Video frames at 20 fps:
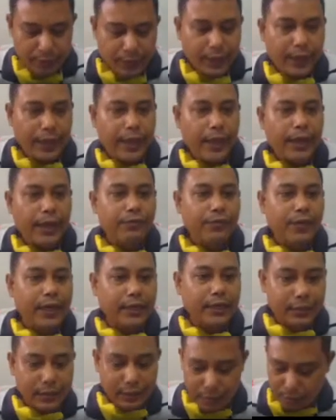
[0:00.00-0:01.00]

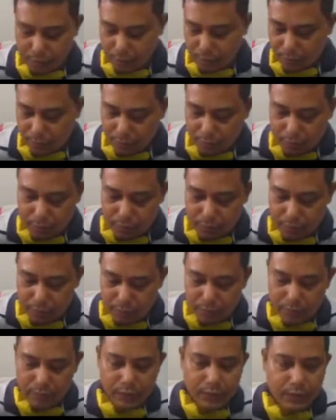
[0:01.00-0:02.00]
fx
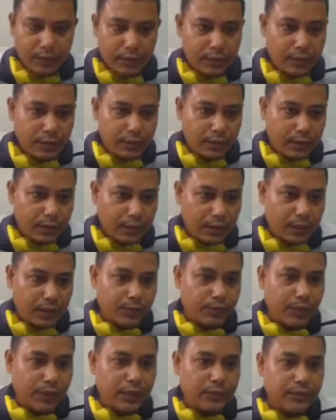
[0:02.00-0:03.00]

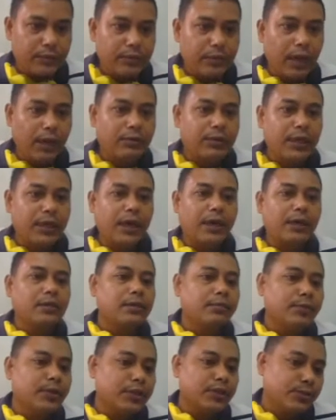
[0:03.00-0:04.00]
equal to, now there will
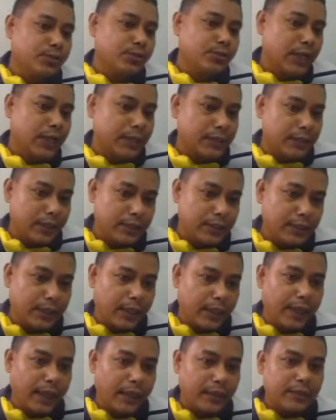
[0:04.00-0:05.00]
be two cases, say
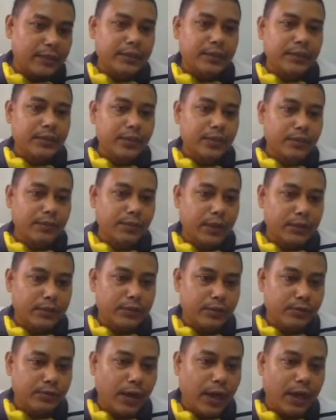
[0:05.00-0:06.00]
x is equal to
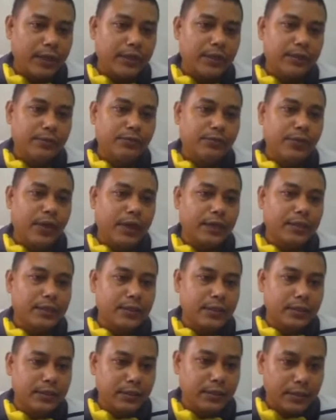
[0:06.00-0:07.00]
1 if x
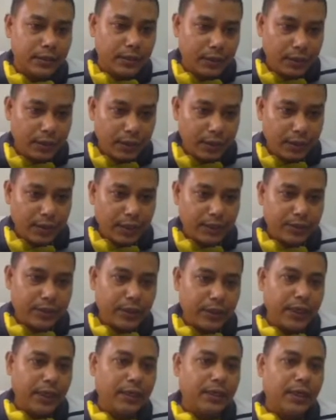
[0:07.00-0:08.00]
is
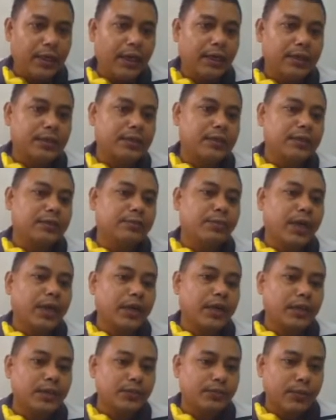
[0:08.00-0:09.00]
rational and it is
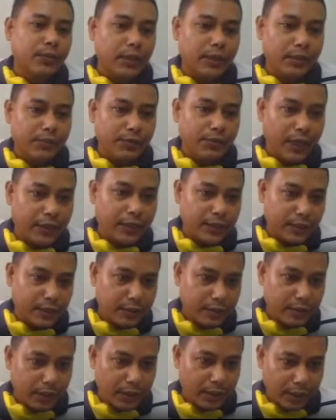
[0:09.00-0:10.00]
-1 if x is
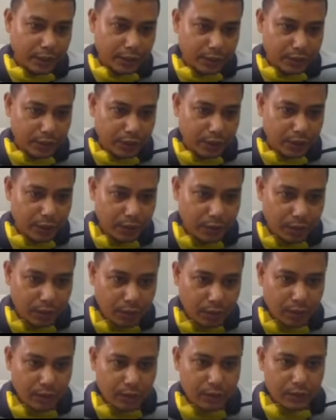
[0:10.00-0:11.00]
irrational.
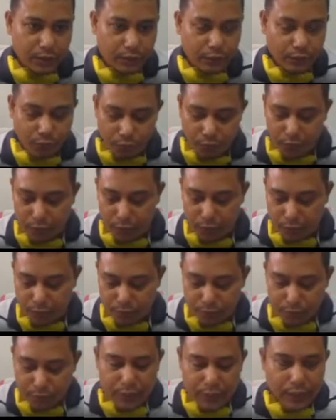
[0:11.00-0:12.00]
So for this we
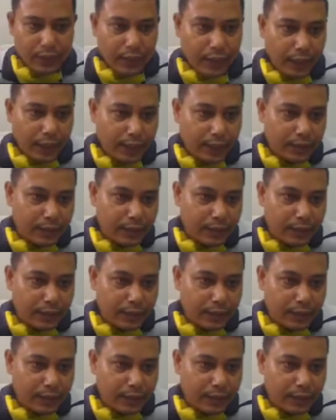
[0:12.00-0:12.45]
can write